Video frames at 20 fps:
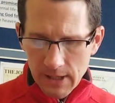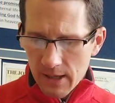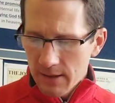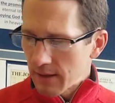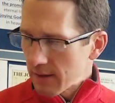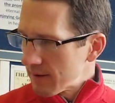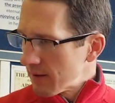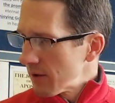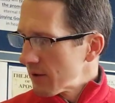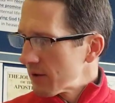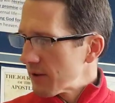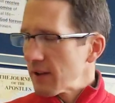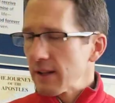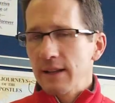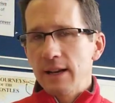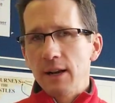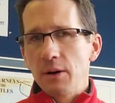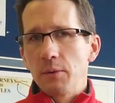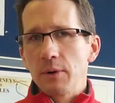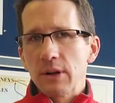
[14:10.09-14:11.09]
The third thing
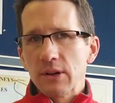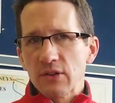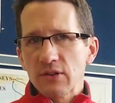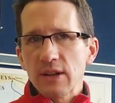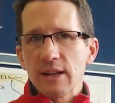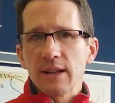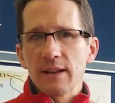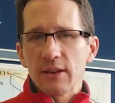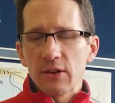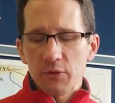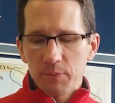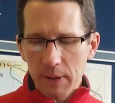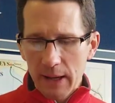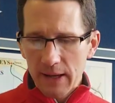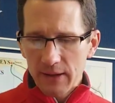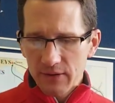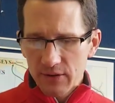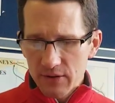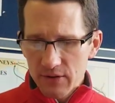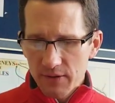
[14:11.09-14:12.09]
that I want to see in this
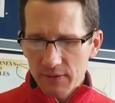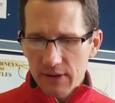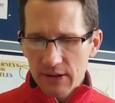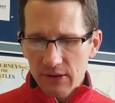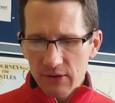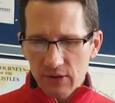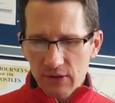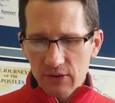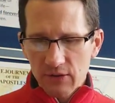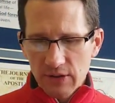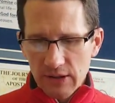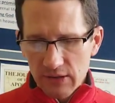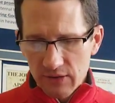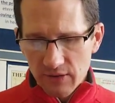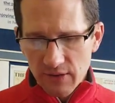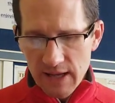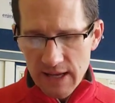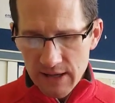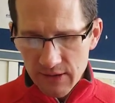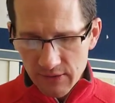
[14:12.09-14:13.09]
passage of these six
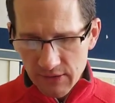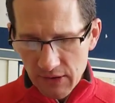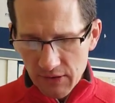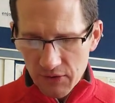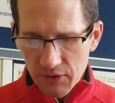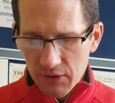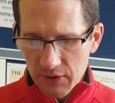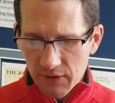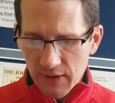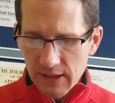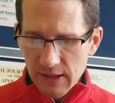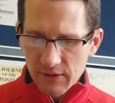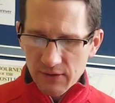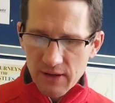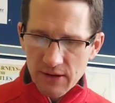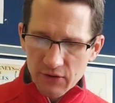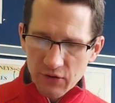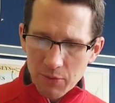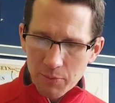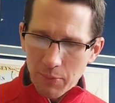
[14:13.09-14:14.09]
things, the third thing is
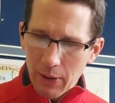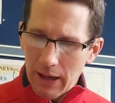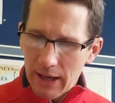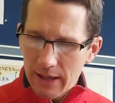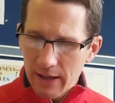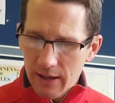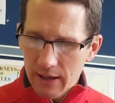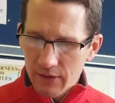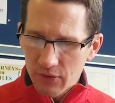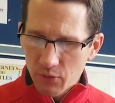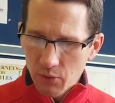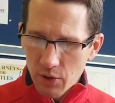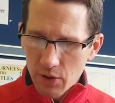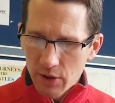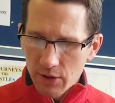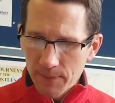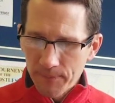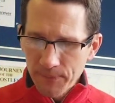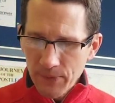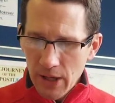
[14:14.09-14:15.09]
this, that by God's
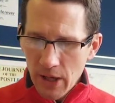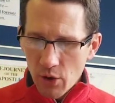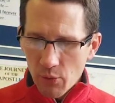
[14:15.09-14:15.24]
word,